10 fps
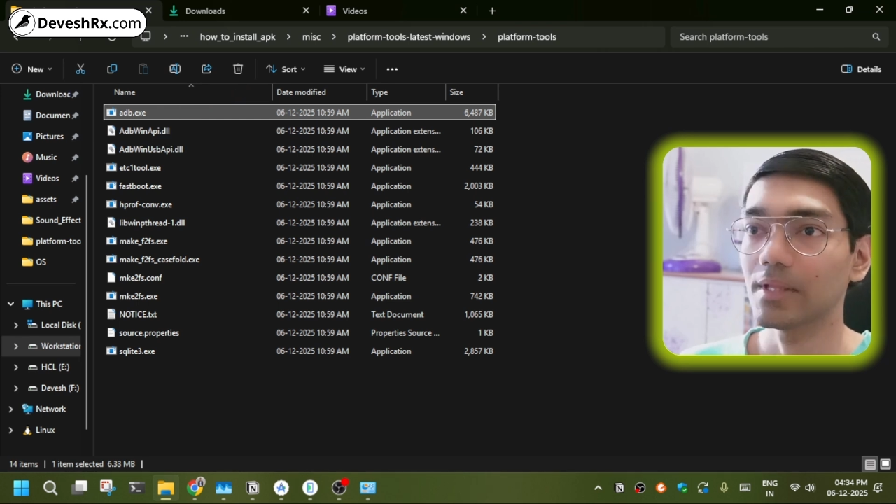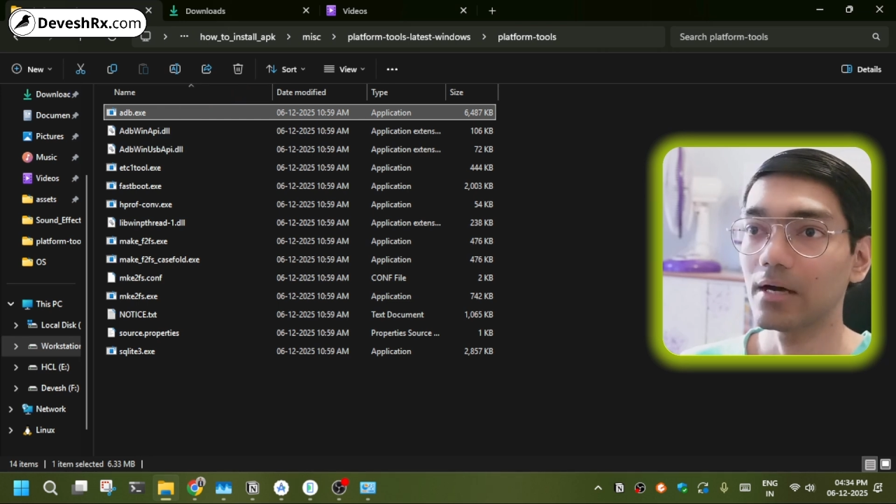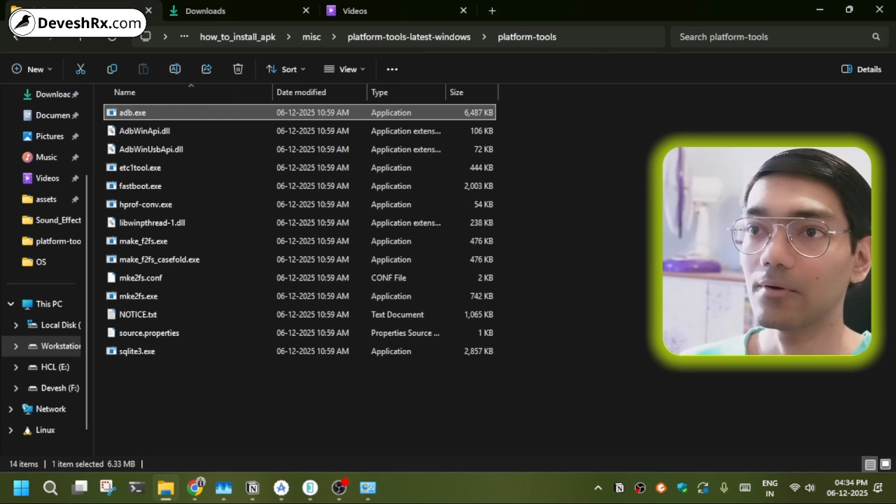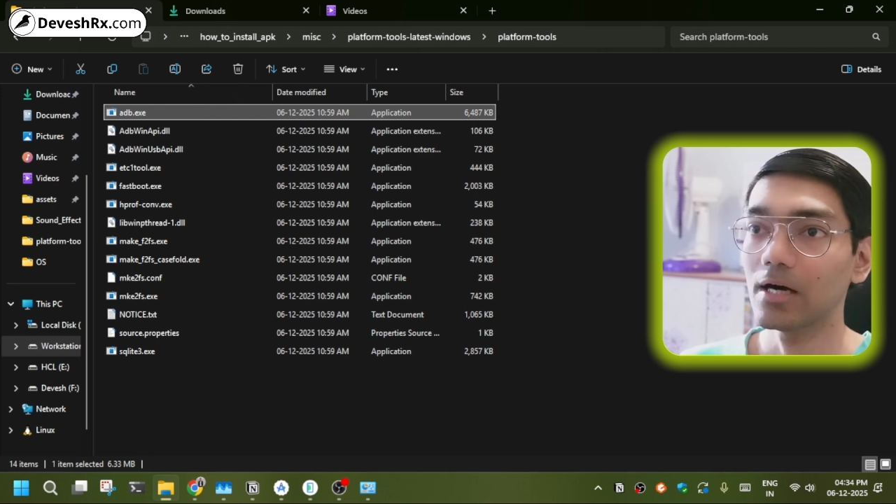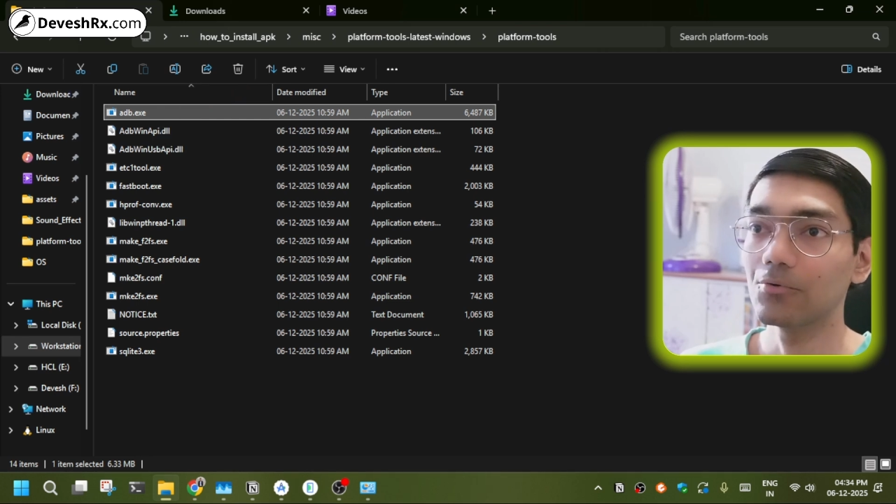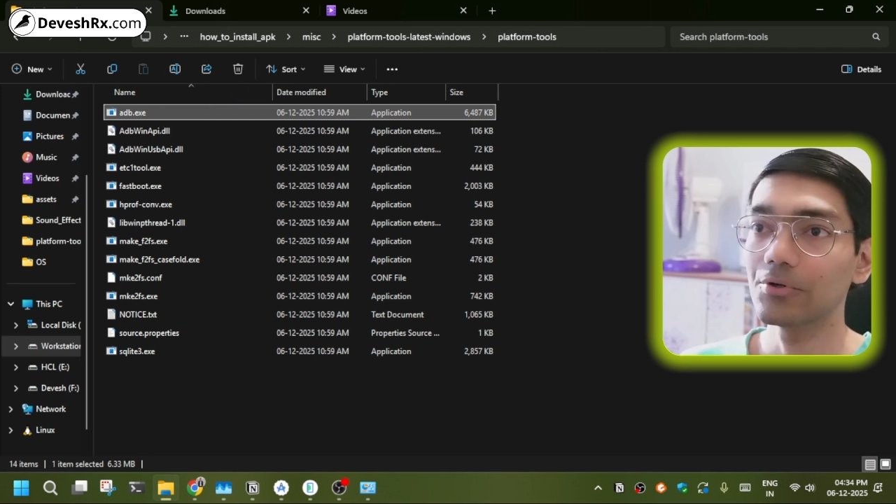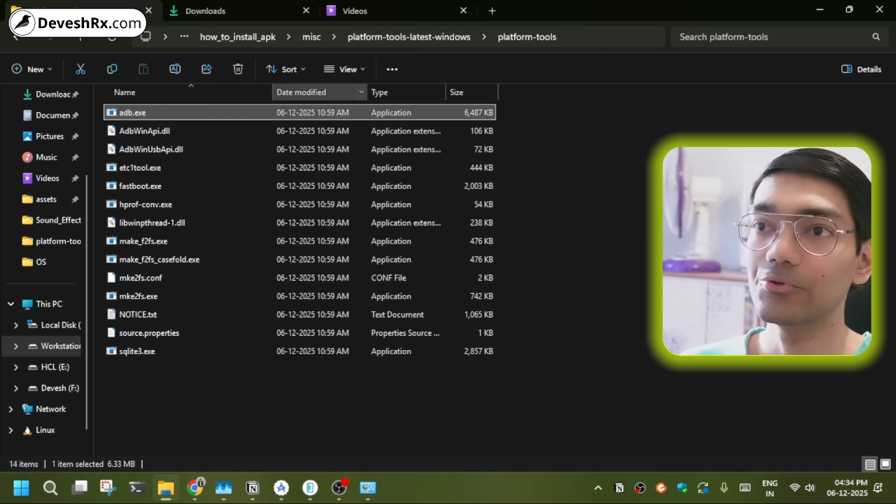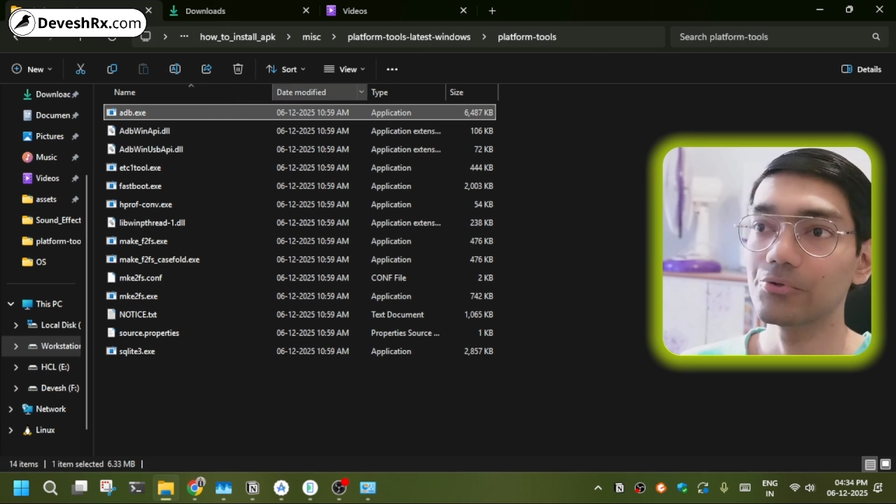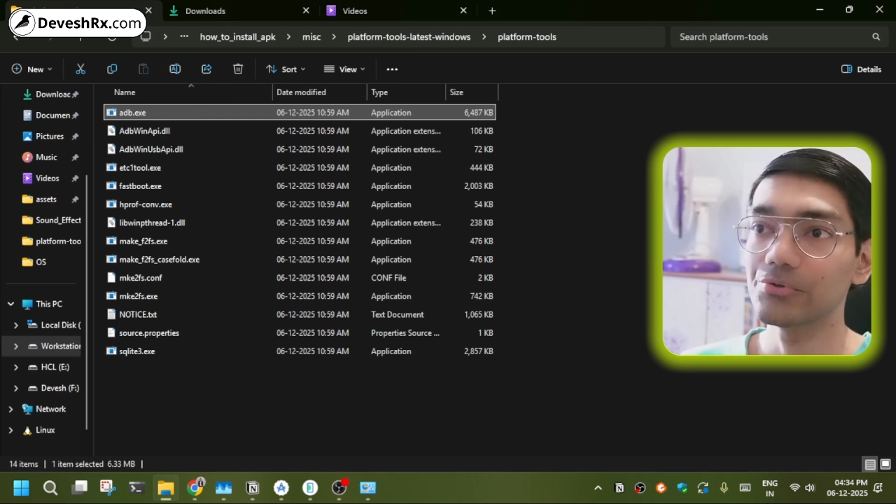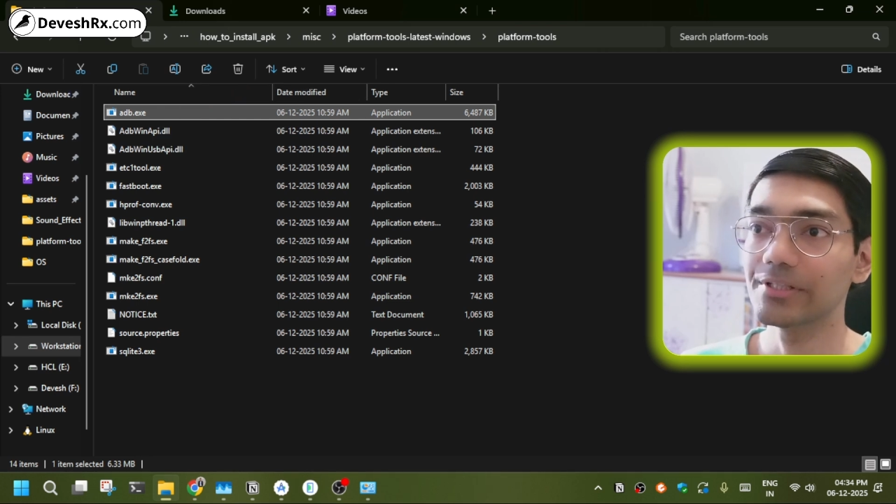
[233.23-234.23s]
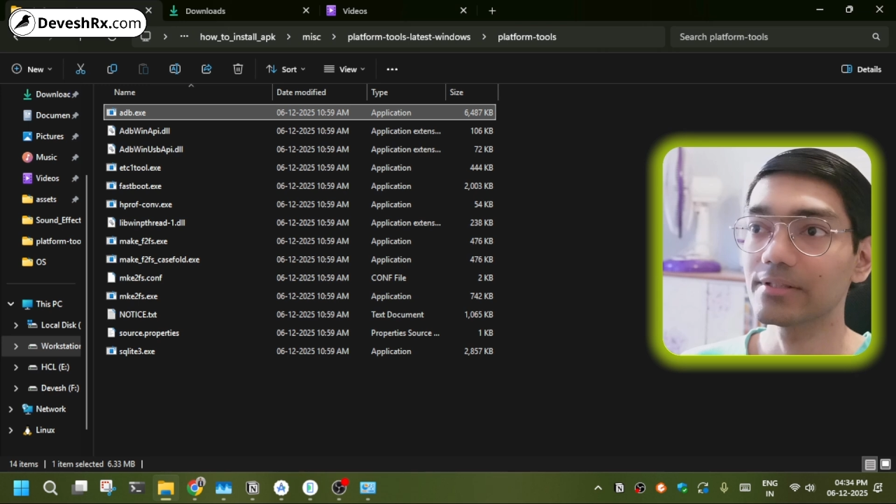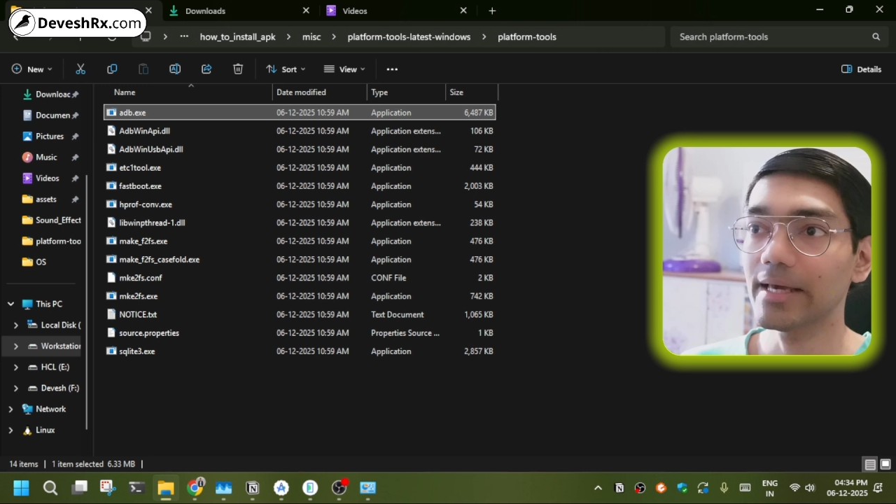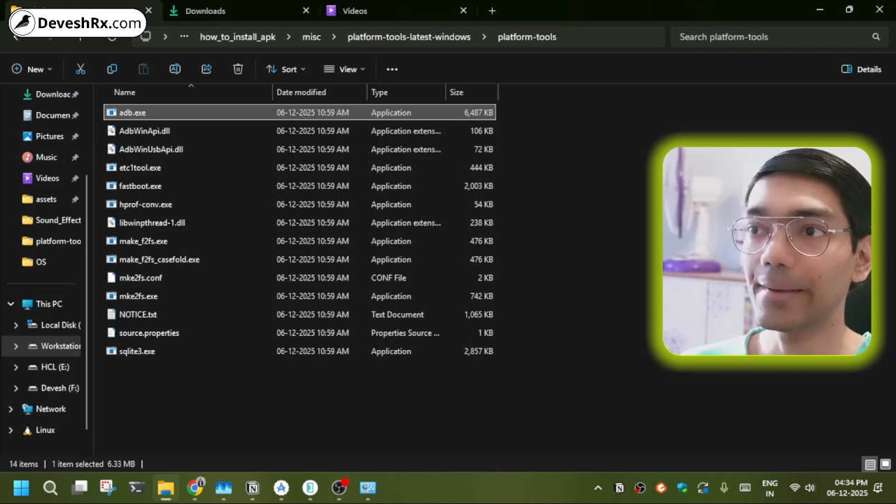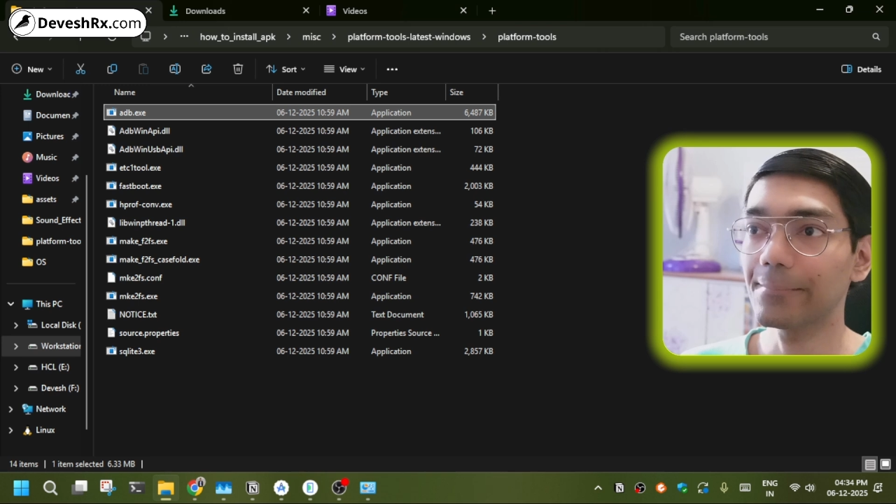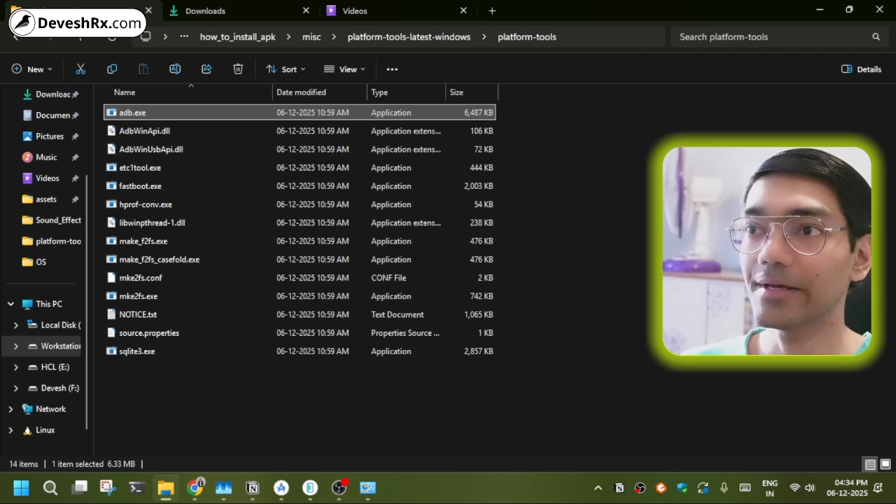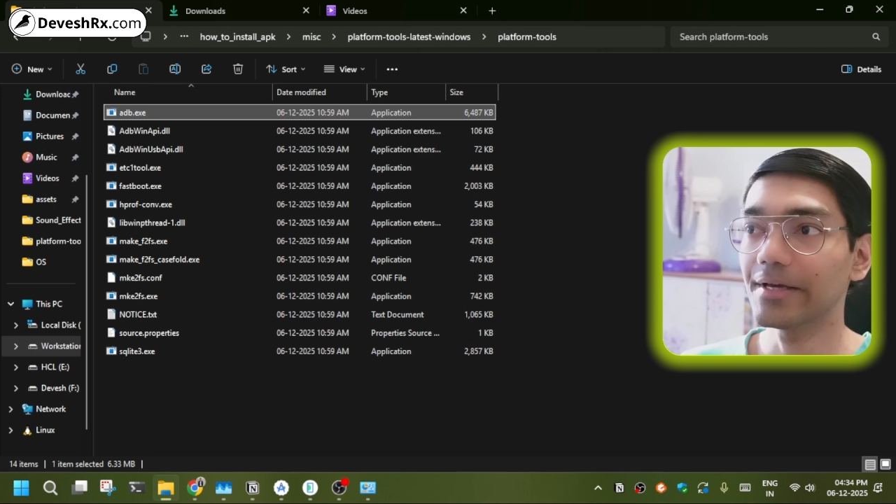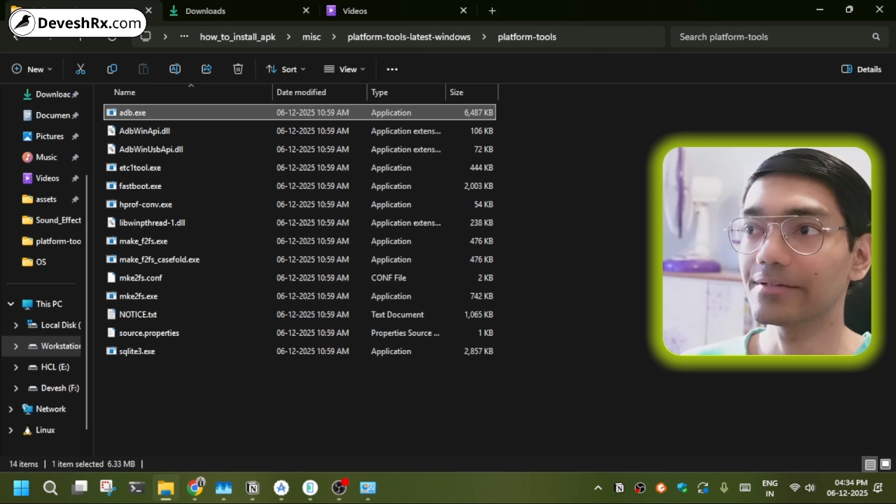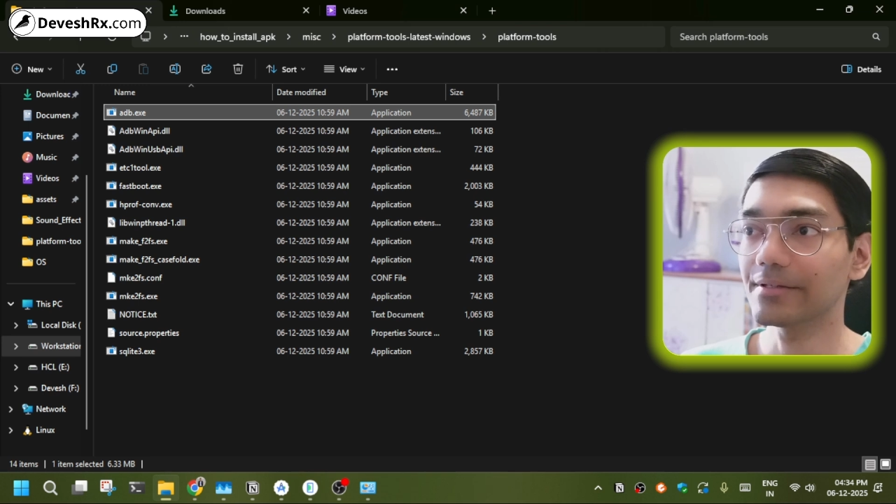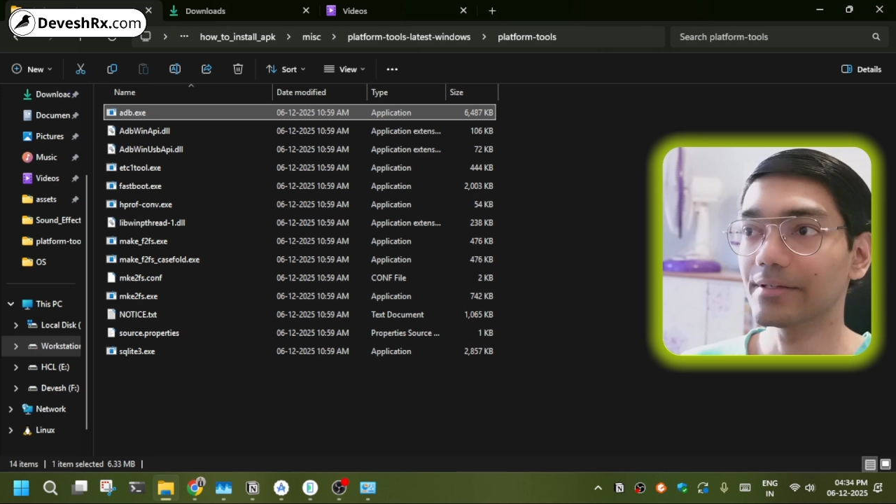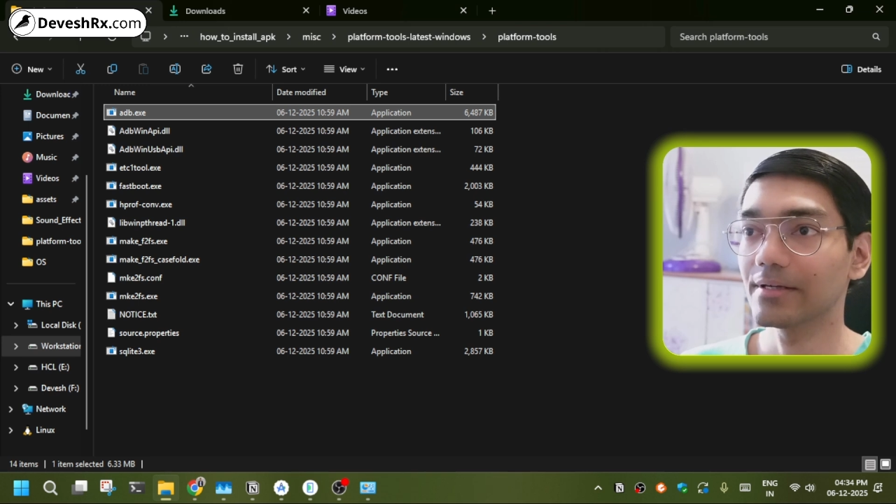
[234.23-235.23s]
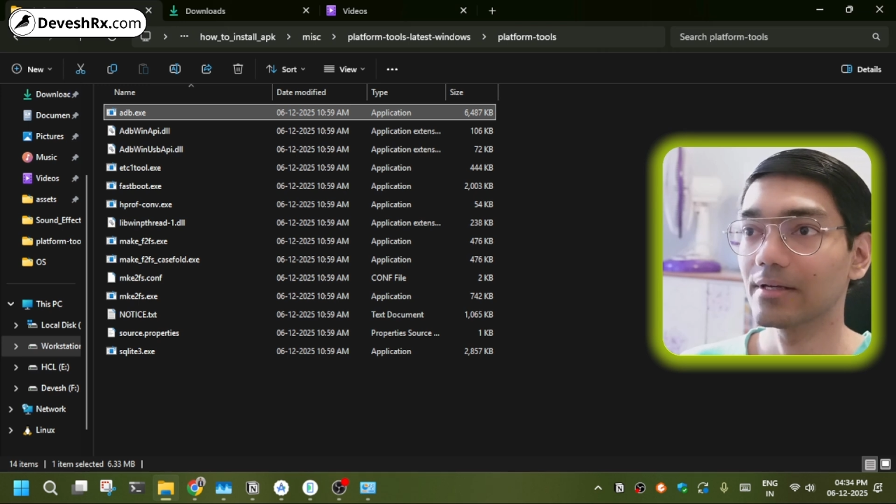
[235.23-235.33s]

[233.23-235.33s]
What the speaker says: Now how to use this application.